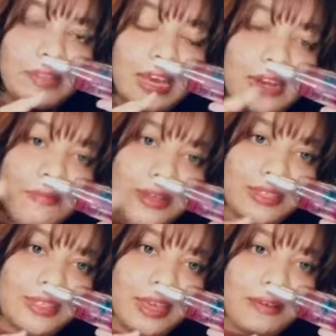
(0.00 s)
and
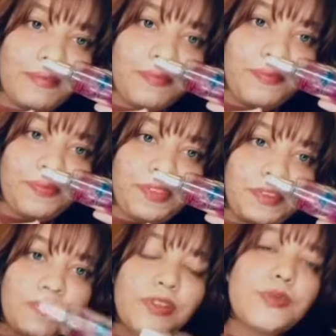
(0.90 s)
musky,
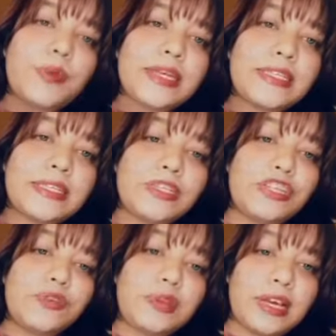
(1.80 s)
which makes it
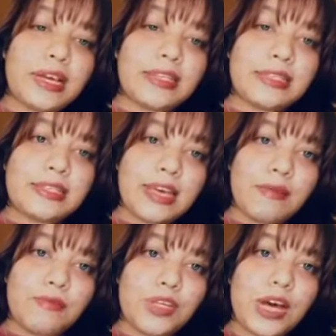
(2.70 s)
unique at the
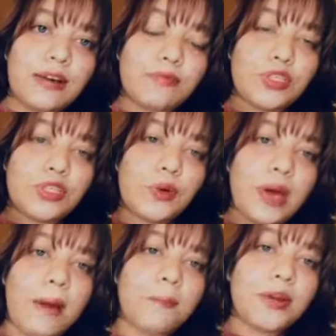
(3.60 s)
same time.
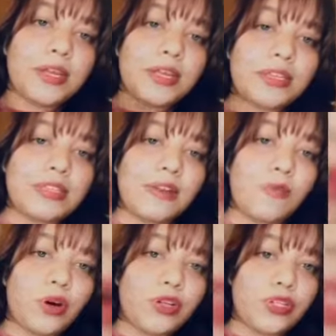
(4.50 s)
So Amber Kiss
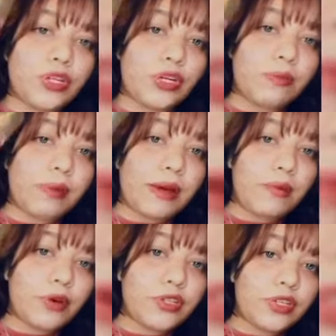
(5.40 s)
and Water Girl by
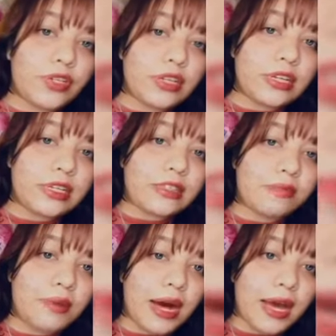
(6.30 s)
Water Girl is
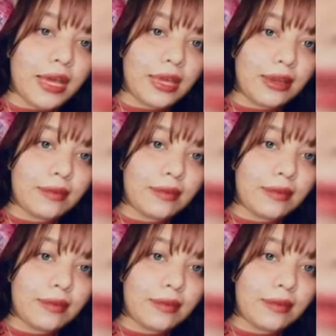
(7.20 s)
my